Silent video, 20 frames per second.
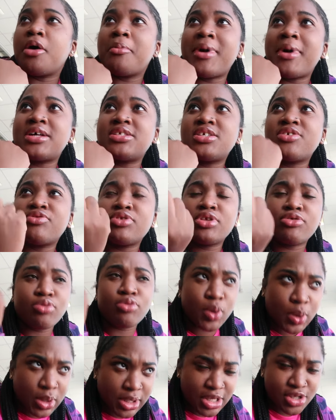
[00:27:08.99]
I didn't really
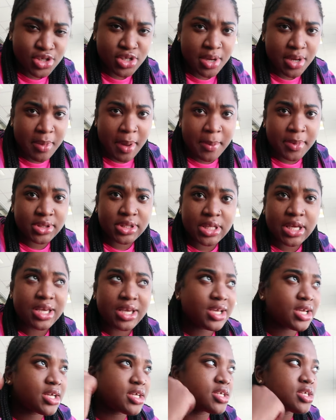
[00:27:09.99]
vlog yesterday, my birthday,
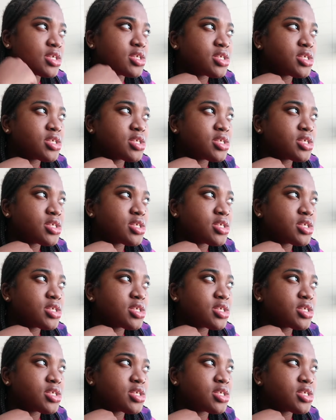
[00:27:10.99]
because